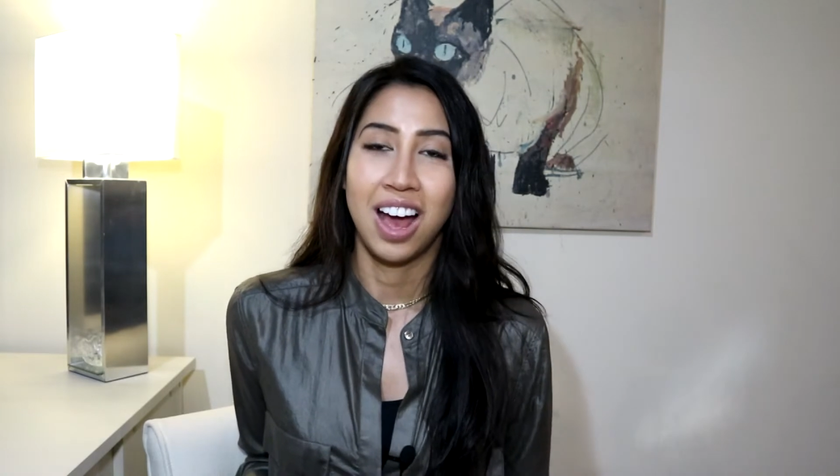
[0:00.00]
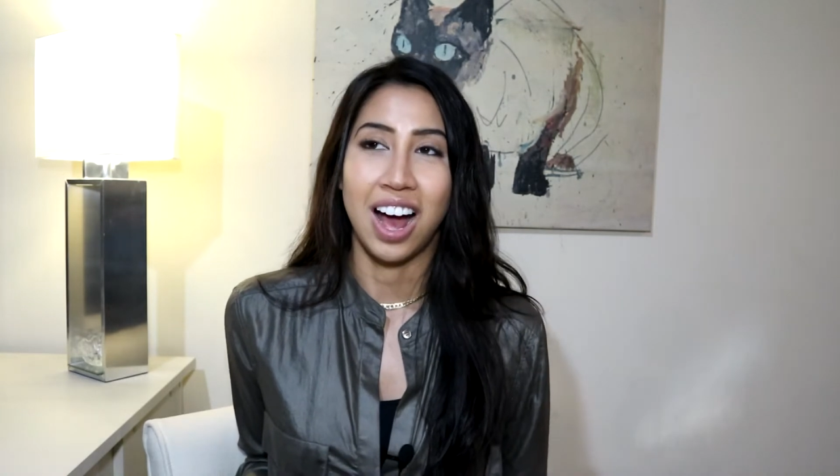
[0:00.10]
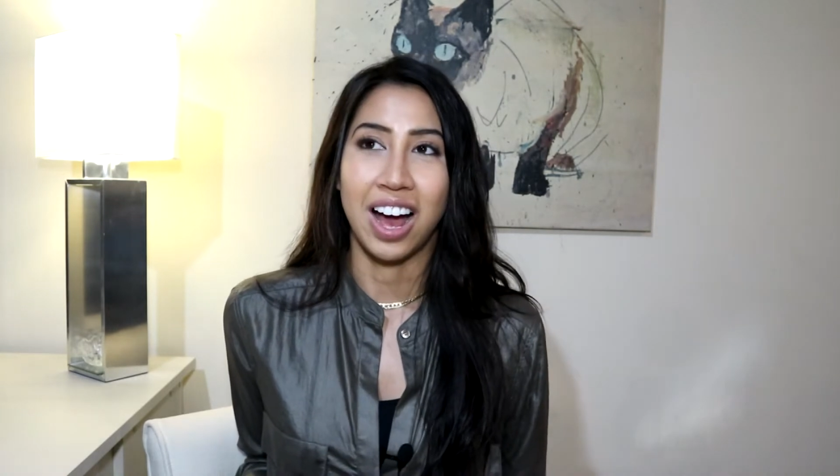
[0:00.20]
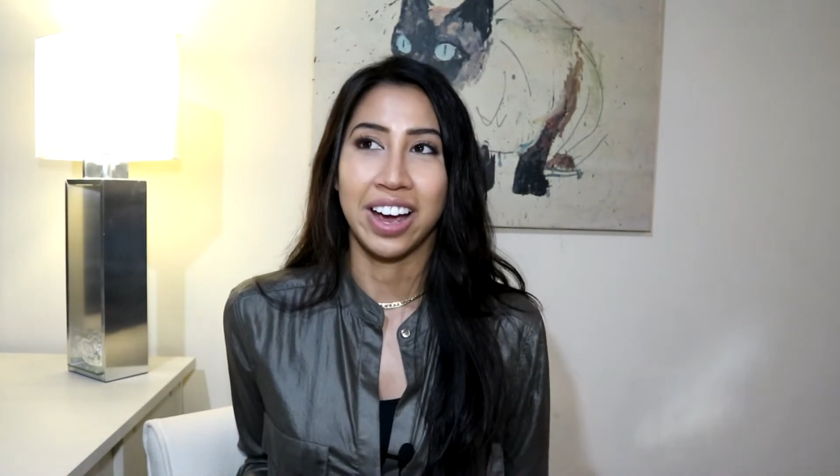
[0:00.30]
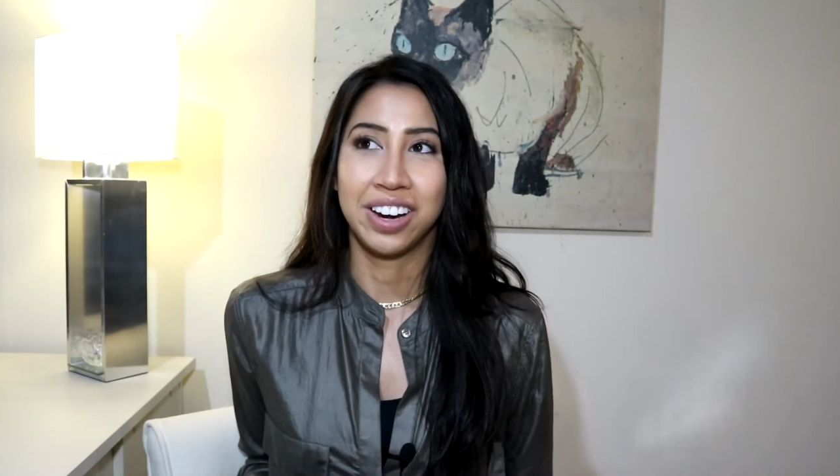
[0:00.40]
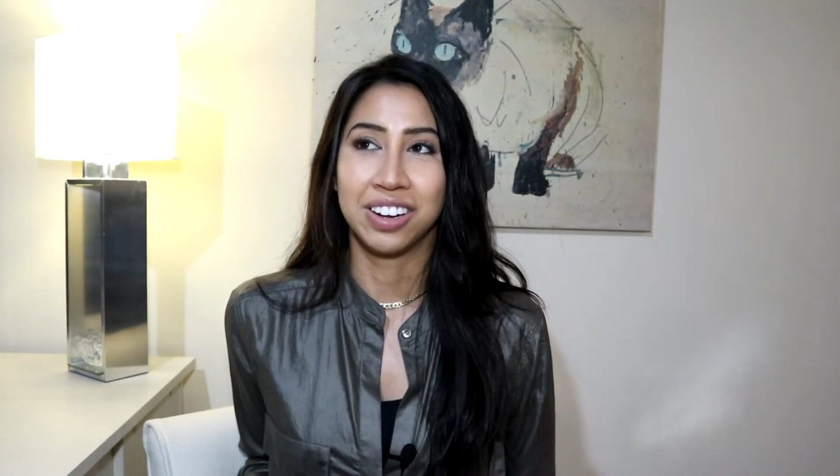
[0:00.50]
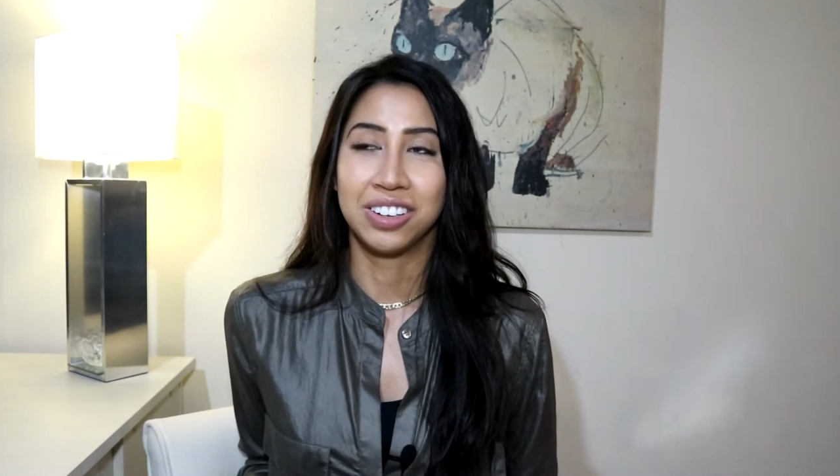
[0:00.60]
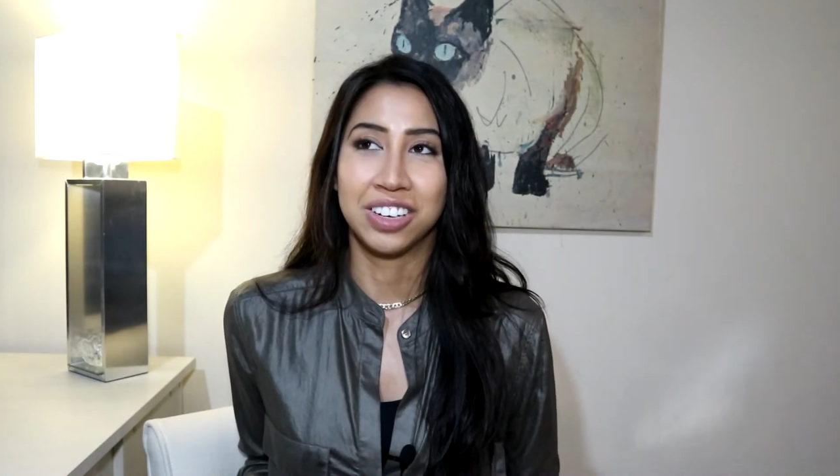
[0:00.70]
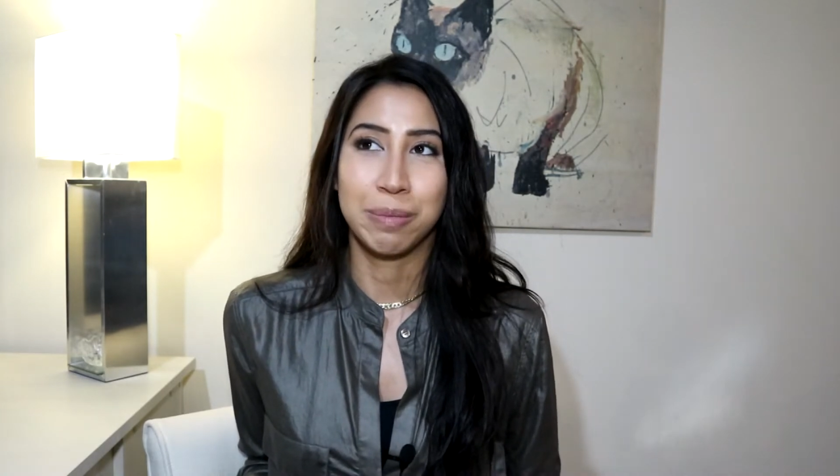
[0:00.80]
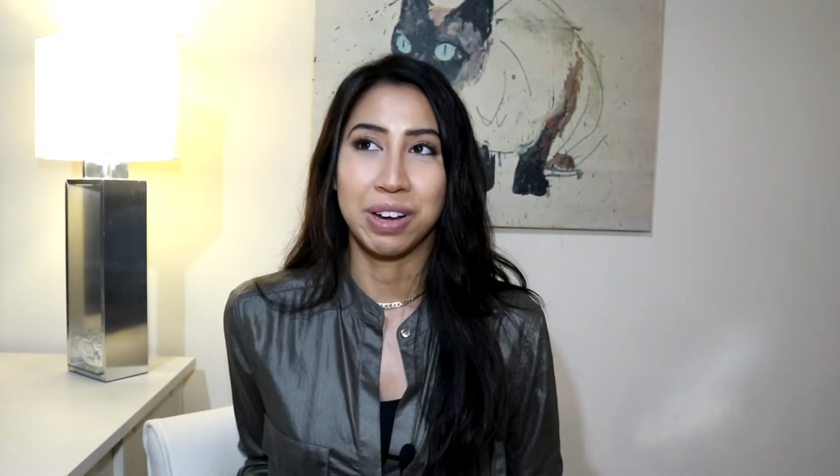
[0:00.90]
I'd
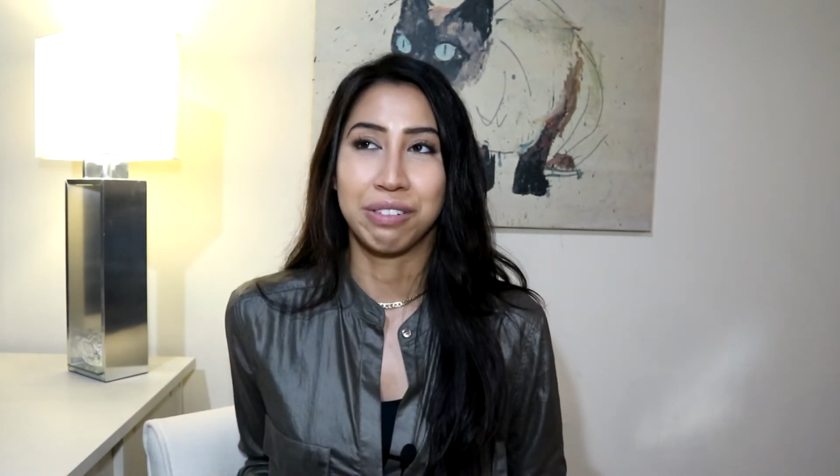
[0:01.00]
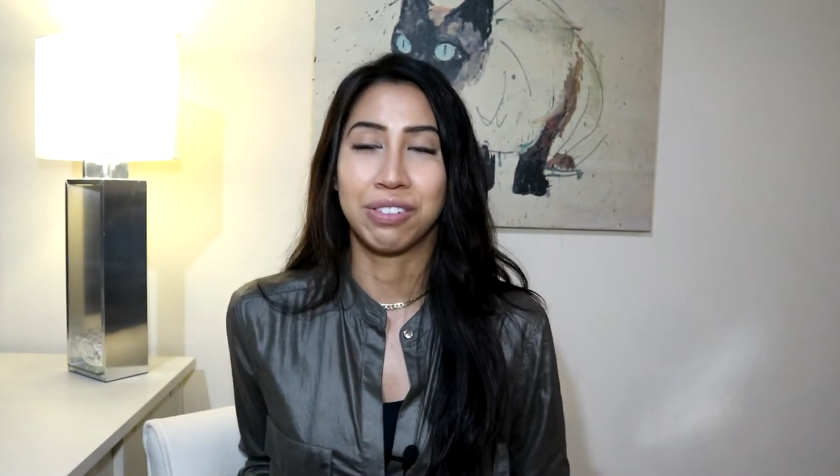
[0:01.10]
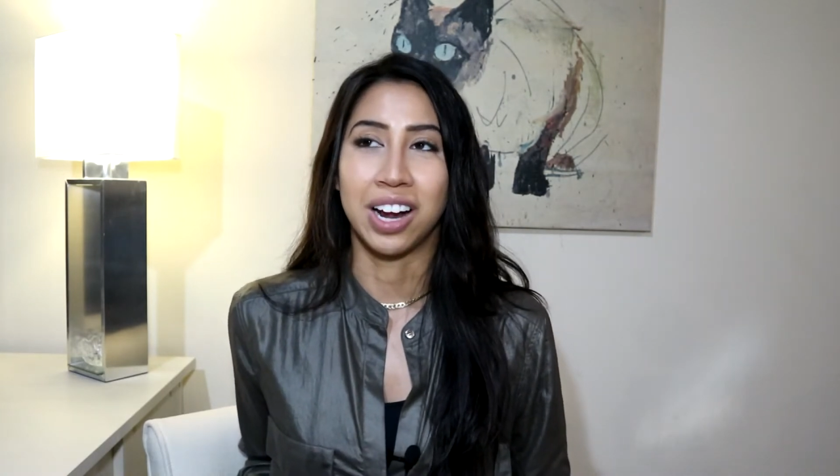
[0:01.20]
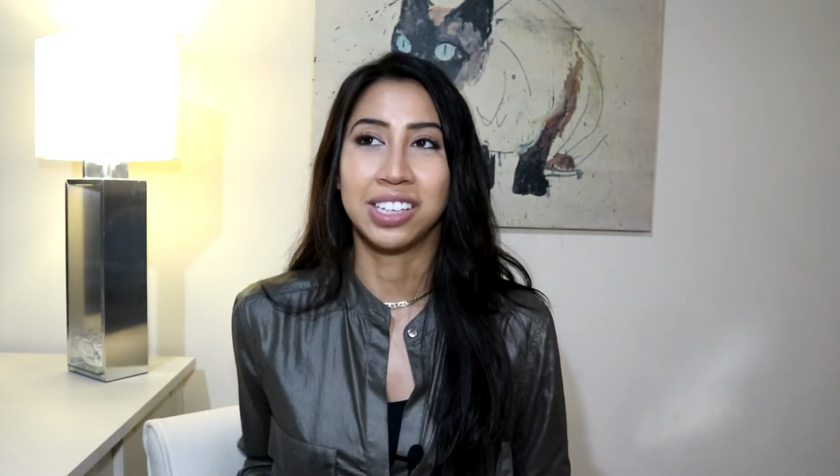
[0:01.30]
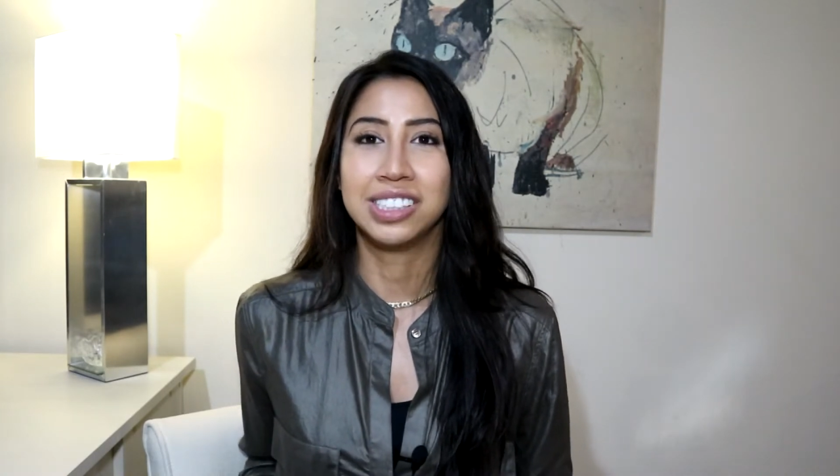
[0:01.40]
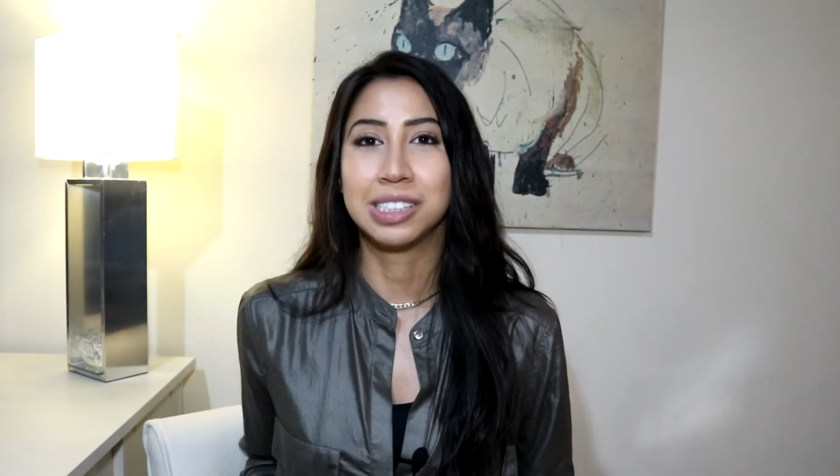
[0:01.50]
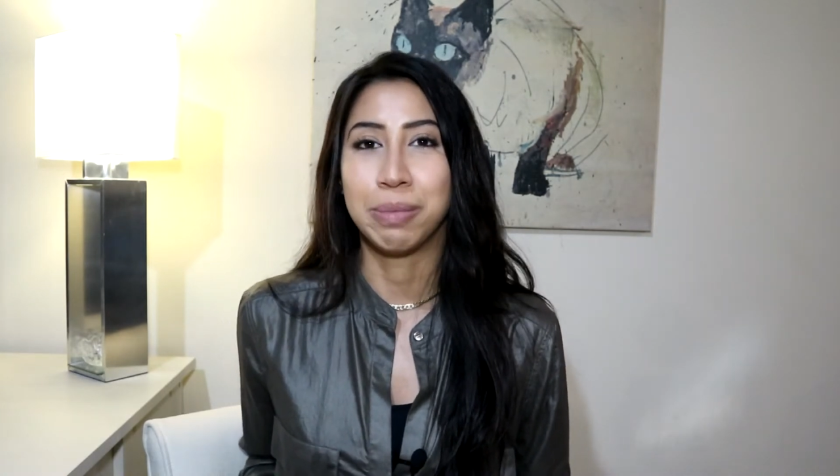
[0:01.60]
look at my friends,